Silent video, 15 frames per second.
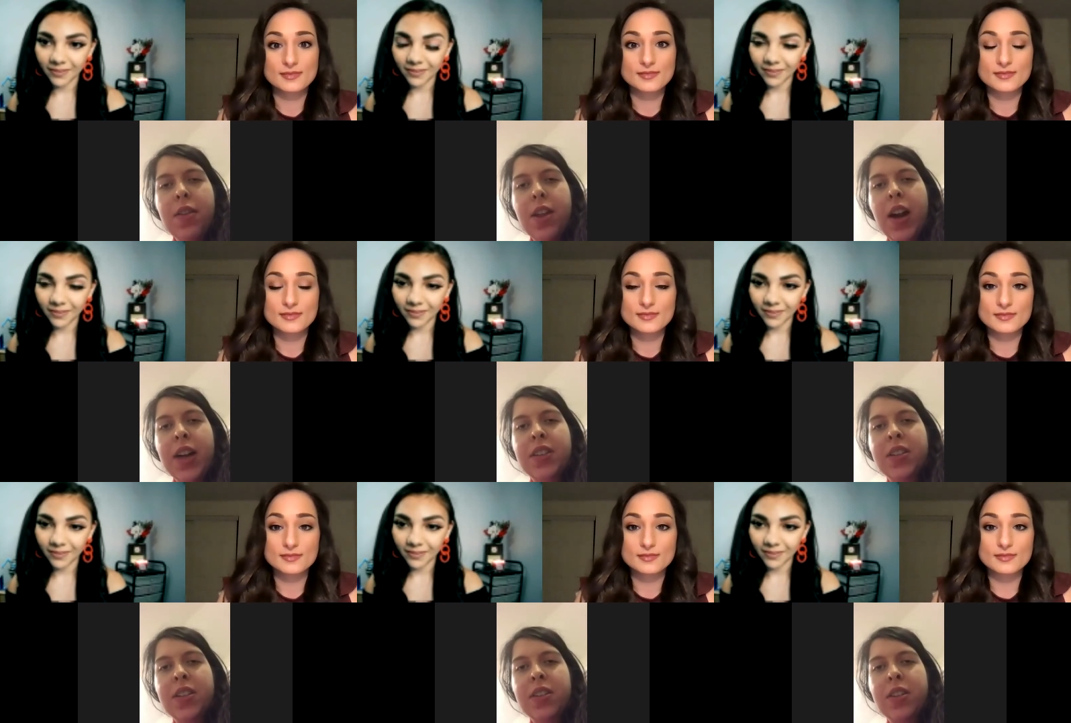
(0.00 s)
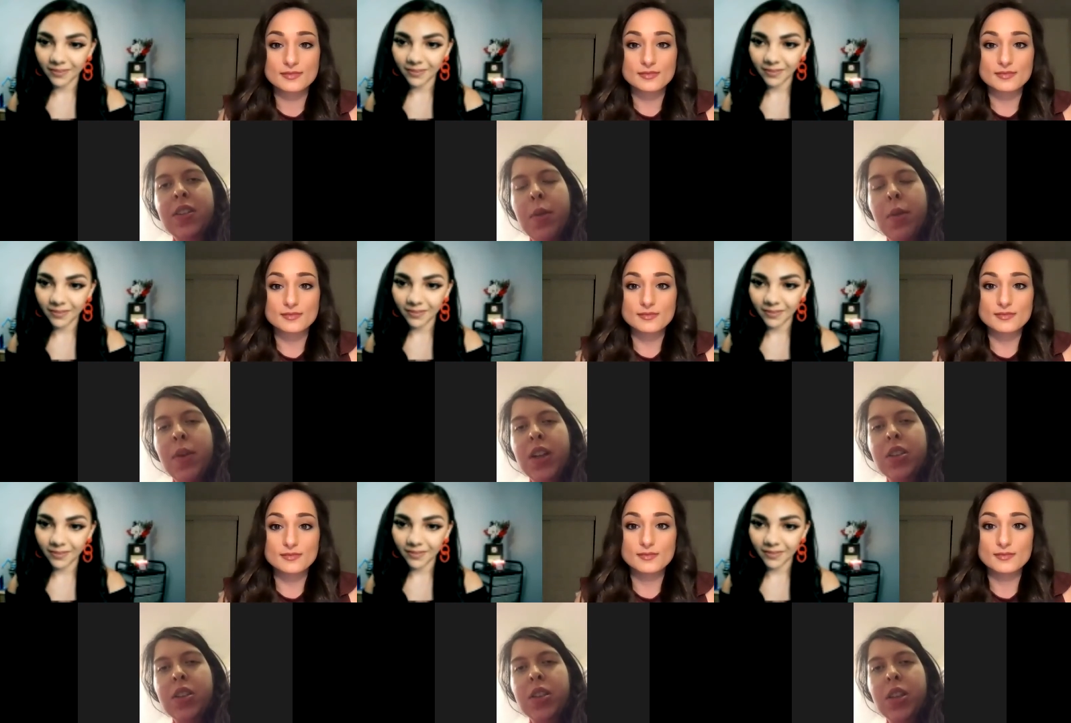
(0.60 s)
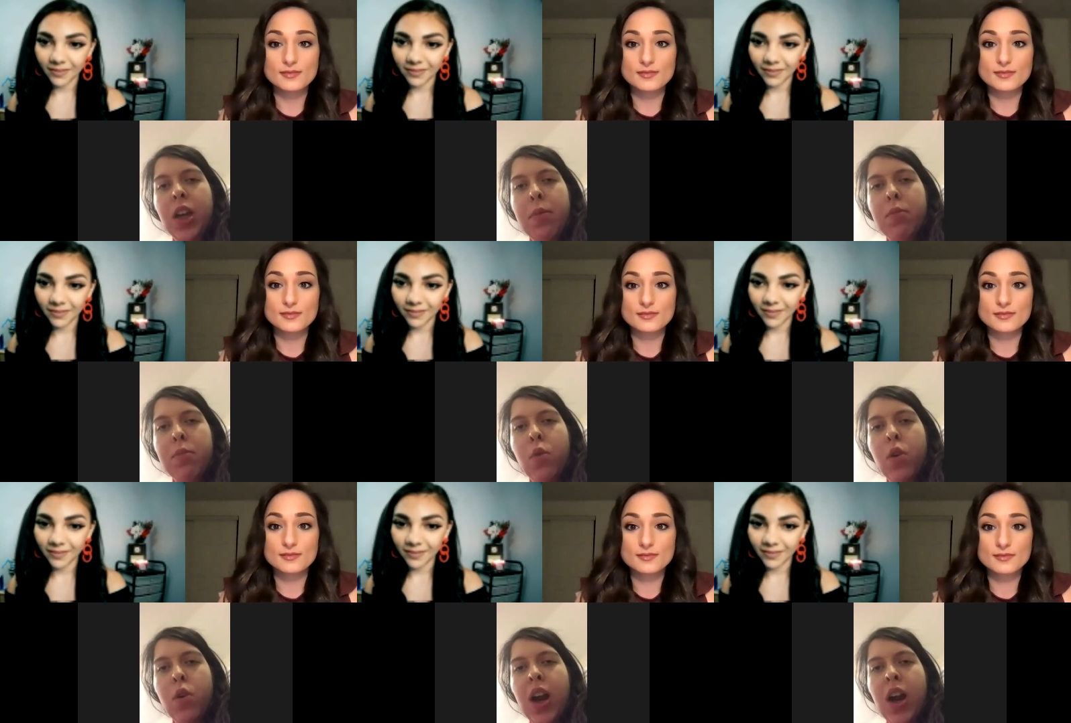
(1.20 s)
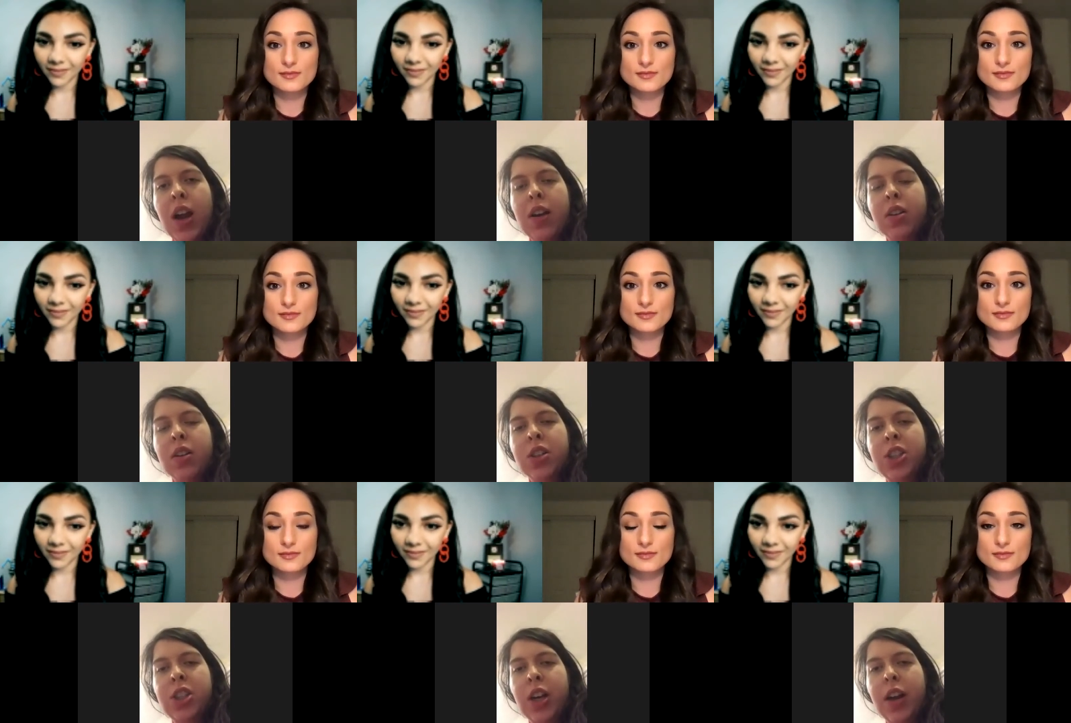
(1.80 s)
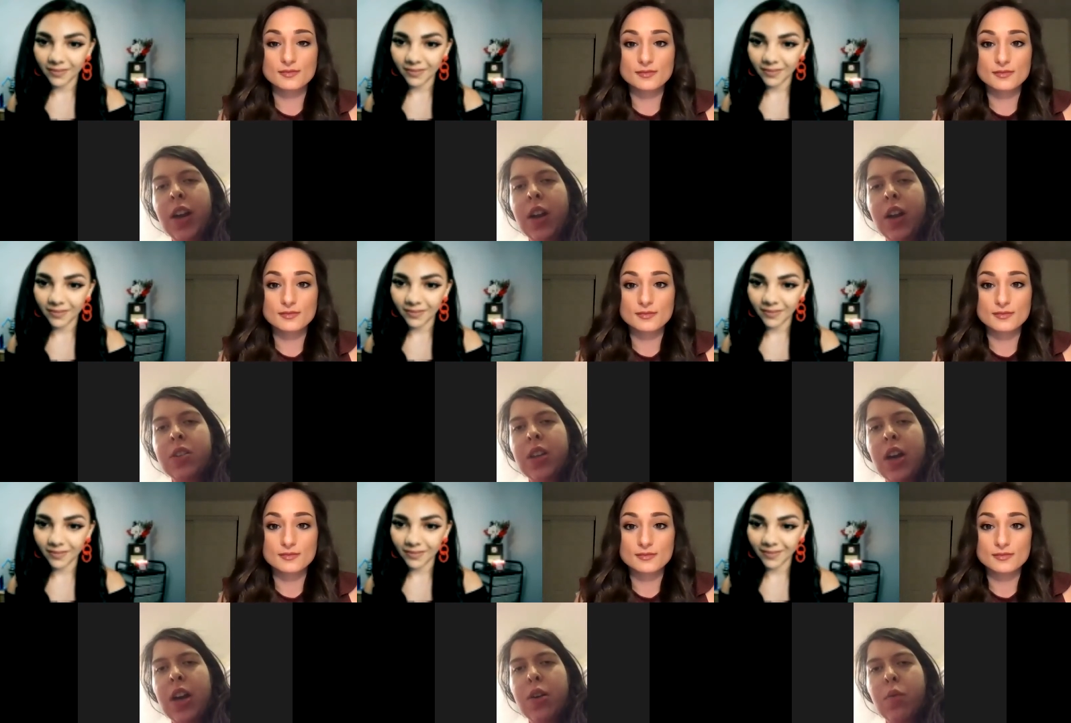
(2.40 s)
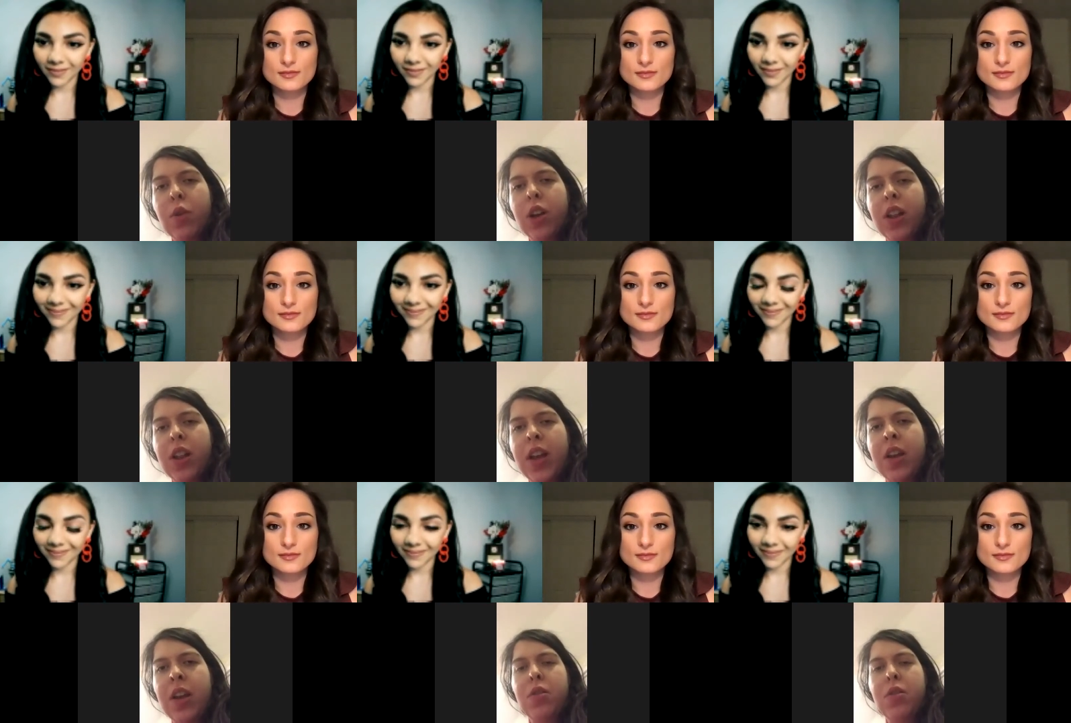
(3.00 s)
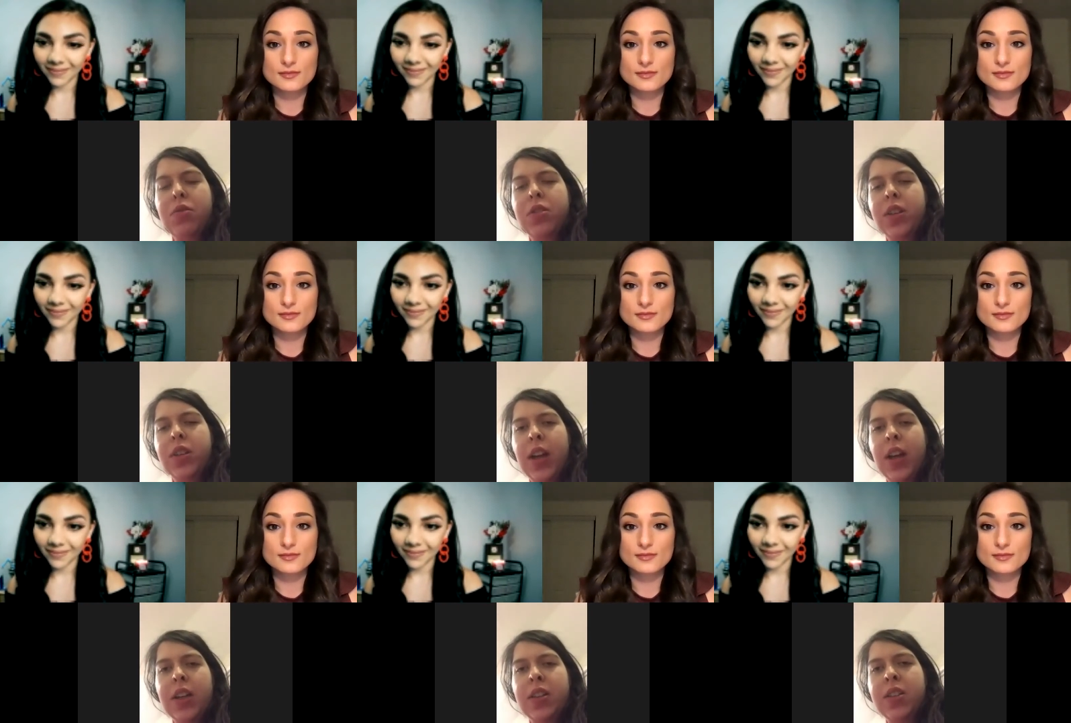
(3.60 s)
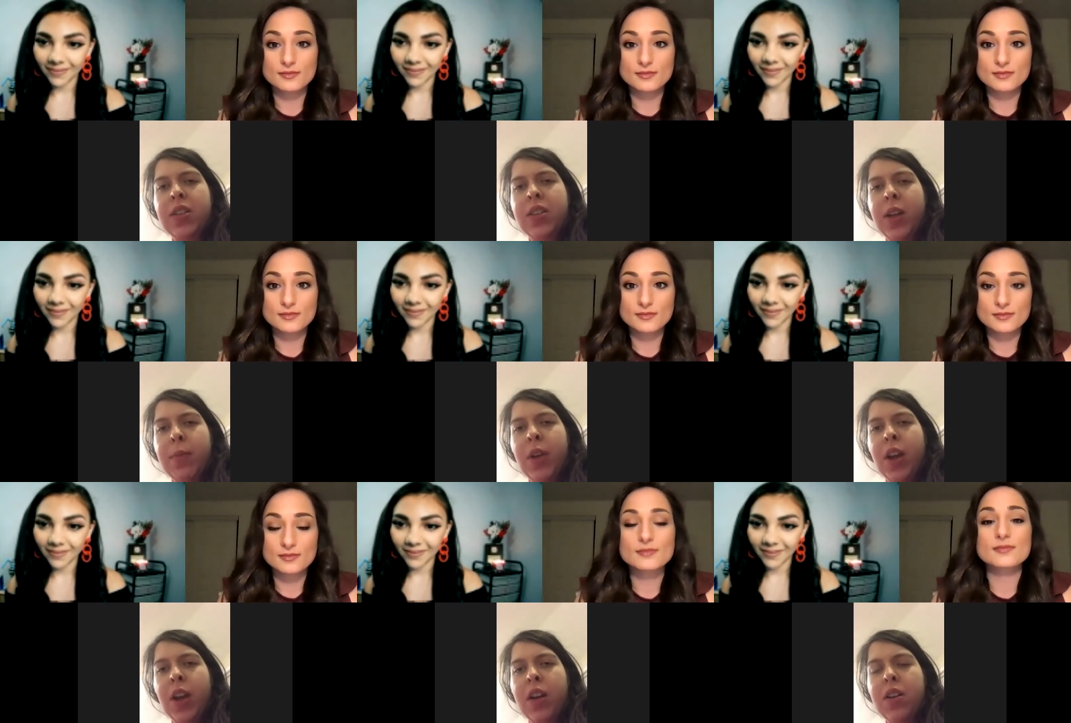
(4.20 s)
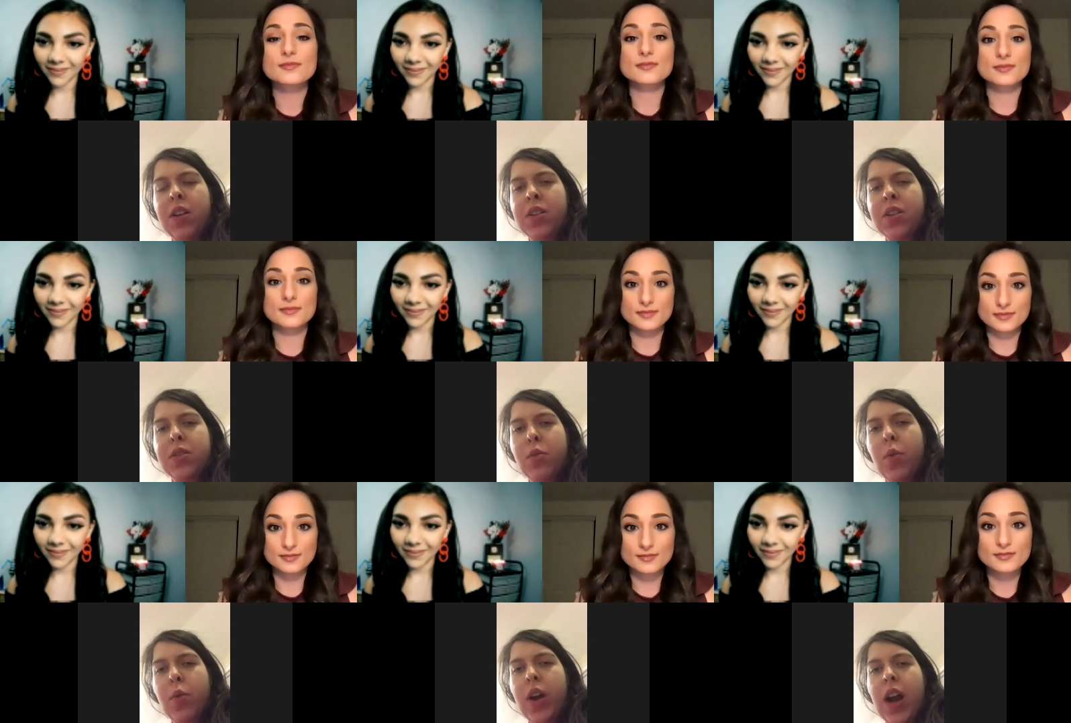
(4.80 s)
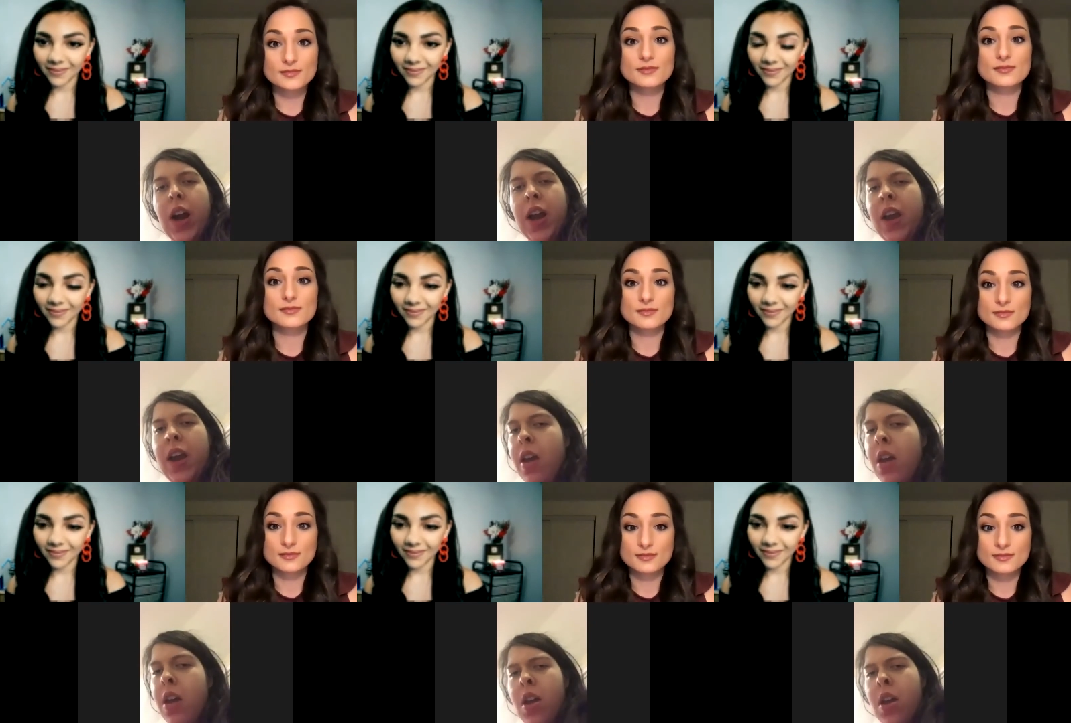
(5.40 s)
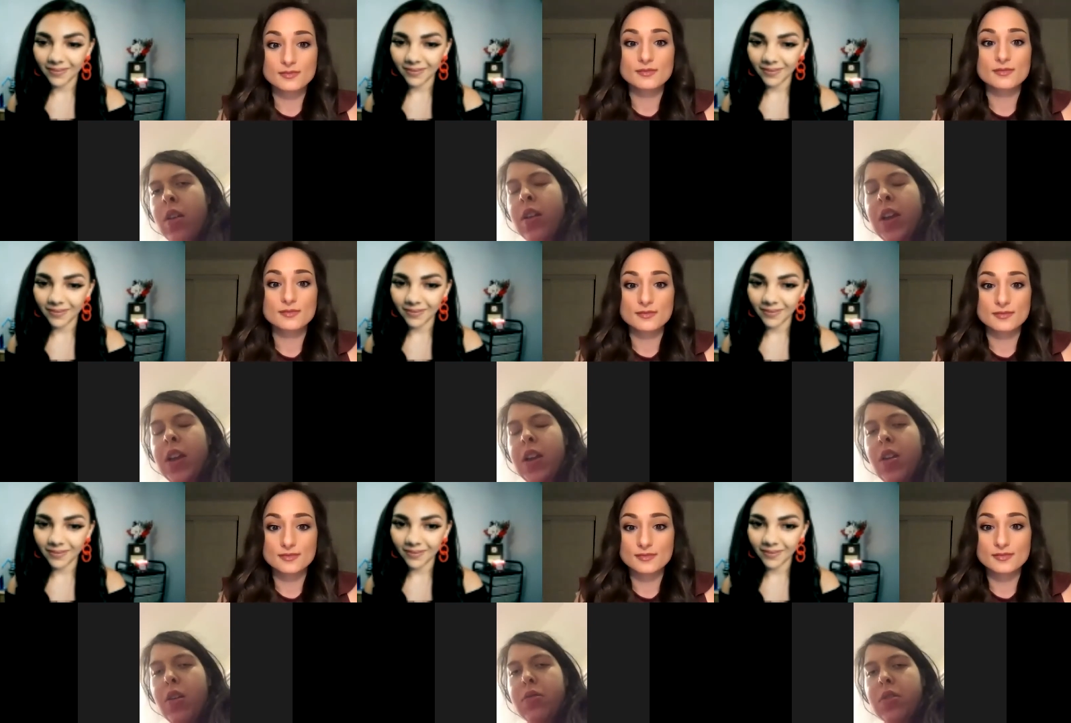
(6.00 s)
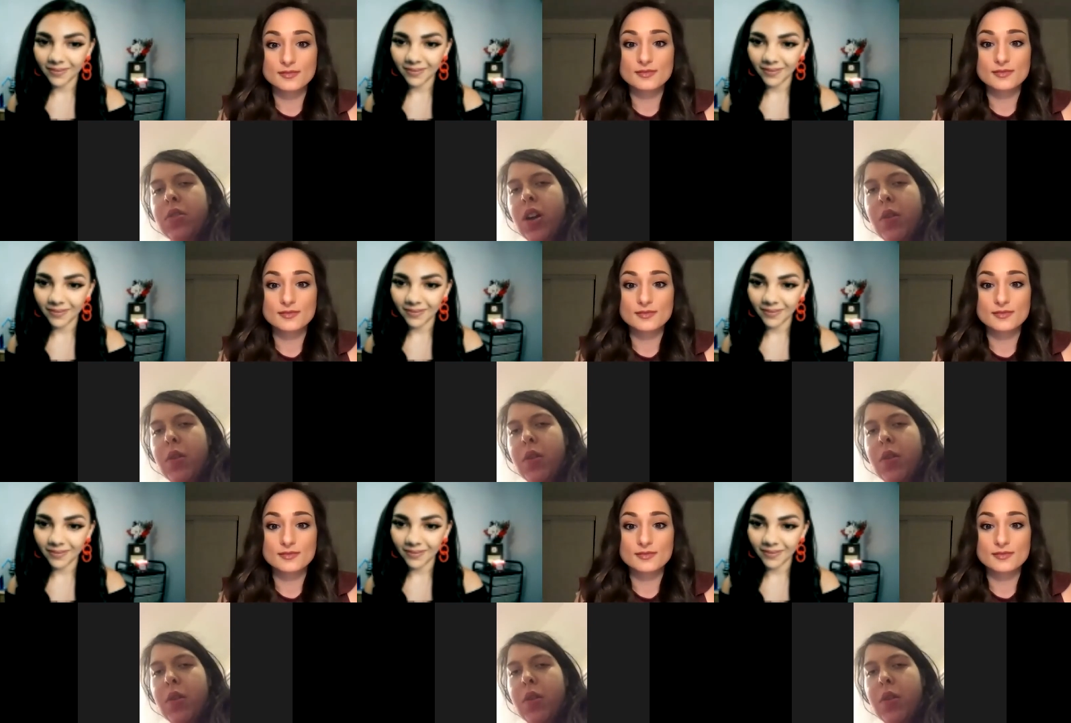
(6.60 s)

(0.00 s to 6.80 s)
Speaker 1: I stem, it's just I'm more energetic. So I don't really like using it as stemming because it's a way I like you.